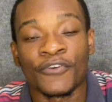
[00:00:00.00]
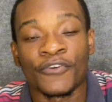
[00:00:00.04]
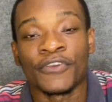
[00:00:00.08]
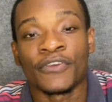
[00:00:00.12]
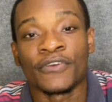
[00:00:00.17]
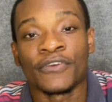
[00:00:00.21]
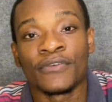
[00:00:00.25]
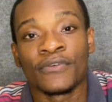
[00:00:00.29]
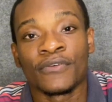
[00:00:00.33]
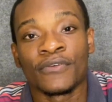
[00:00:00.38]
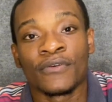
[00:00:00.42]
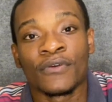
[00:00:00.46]
you.
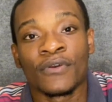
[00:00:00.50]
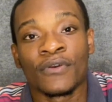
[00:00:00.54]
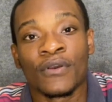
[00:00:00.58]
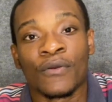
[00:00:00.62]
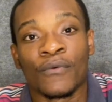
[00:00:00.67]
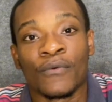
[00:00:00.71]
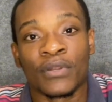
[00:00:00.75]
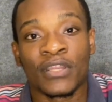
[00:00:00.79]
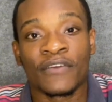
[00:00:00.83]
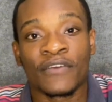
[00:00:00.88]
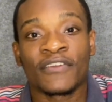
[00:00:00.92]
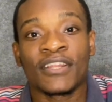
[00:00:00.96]

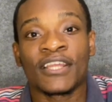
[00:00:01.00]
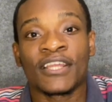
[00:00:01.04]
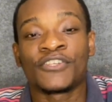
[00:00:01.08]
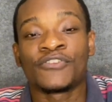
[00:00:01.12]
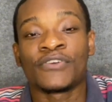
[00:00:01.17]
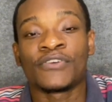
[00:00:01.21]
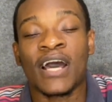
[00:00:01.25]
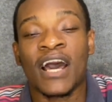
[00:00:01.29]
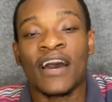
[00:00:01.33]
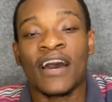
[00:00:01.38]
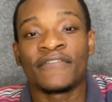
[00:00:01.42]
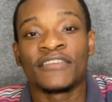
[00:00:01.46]
Whenever that you
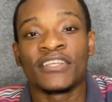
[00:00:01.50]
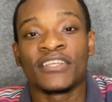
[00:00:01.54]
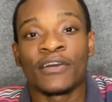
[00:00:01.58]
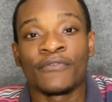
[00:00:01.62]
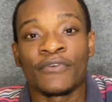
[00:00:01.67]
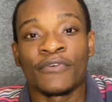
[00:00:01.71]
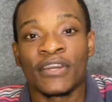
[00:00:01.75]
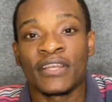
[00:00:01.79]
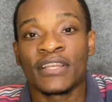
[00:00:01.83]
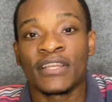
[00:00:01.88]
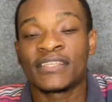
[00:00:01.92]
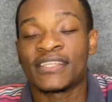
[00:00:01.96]
have the
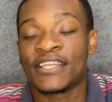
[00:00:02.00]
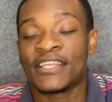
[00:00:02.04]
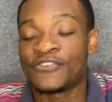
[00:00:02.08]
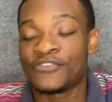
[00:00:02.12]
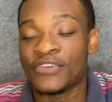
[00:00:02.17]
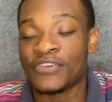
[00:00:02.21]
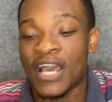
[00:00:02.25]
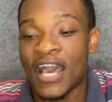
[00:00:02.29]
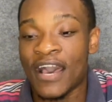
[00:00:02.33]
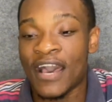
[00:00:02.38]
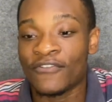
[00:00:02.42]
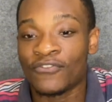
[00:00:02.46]
awareness that
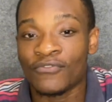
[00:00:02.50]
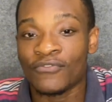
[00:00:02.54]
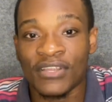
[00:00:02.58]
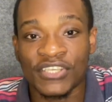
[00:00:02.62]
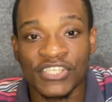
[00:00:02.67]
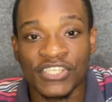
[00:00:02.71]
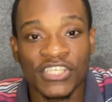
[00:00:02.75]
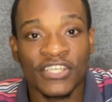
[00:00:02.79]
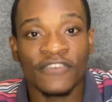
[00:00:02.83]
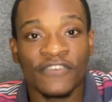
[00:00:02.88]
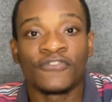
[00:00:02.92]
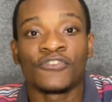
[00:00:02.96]
you have to
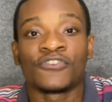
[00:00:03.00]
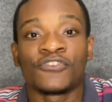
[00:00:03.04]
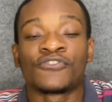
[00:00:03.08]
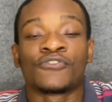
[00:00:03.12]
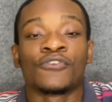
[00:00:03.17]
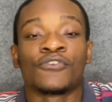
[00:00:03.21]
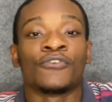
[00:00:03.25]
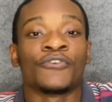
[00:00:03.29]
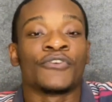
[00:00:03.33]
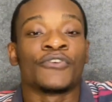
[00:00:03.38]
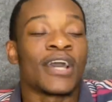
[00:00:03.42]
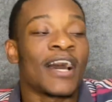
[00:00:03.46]
achieve this
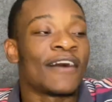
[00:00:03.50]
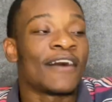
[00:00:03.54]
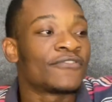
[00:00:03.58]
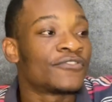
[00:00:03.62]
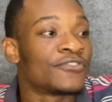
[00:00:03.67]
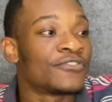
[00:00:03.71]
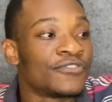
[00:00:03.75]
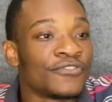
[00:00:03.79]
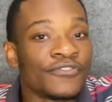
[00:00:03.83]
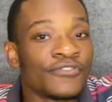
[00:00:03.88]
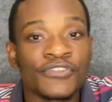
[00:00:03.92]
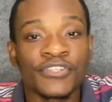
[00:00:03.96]
goal, you have to
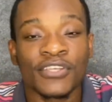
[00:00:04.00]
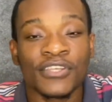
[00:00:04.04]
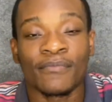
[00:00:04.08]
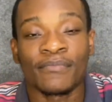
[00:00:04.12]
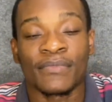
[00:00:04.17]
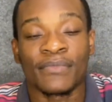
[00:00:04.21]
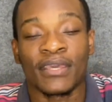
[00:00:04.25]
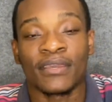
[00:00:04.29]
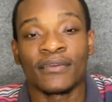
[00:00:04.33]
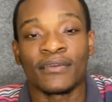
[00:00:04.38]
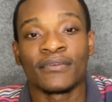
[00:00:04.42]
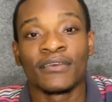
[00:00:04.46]
do
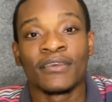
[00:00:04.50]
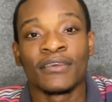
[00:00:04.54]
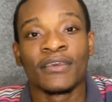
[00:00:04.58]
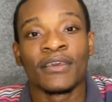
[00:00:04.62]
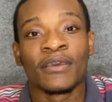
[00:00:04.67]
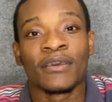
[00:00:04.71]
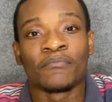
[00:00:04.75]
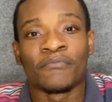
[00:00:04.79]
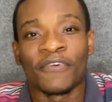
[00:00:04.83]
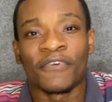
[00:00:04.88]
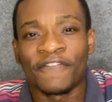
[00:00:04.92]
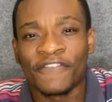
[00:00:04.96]
something.
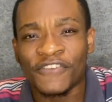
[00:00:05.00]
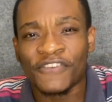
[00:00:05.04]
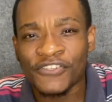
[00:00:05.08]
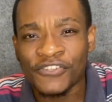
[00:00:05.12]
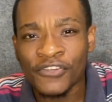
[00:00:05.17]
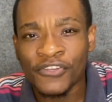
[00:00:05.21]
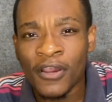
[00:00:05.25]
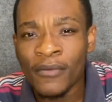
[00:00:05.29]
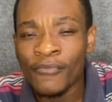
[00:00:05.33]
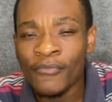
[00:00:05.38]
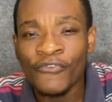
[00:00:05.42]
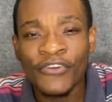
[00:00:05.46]
But for
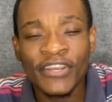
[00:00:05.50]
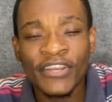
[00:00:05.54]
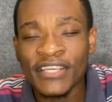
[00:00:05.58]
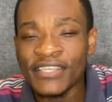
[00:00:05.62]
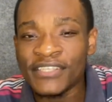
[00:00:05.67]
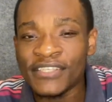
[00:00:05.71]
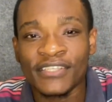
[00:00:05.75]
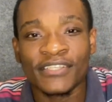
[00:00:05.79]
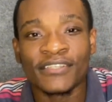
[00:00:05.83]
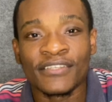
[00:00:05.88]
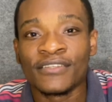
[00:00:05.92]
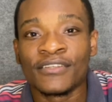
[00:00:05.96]
some
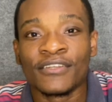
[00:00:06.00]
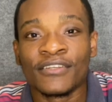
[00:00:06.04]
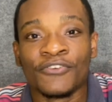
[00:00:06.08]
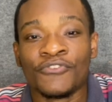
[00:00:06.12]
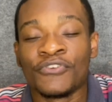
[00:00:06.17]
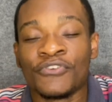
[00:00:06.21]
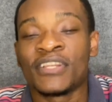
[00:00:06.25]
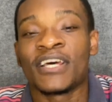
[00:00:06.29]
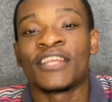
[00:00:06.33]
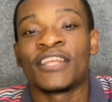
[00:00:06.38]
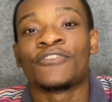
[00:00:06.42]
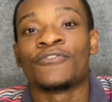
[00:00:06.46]
reason,
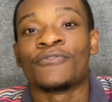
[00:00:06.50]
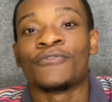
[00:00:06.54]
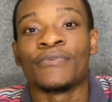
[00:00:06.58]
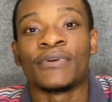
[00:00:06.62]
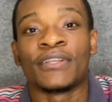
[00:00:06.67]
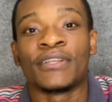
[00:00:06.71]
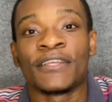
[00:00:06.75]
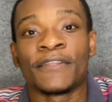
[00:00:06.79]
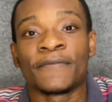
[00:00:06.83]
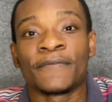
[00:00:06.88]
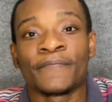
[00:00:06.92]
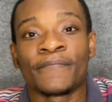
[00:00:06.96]
you're not
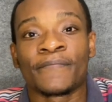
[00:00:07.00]
doing it.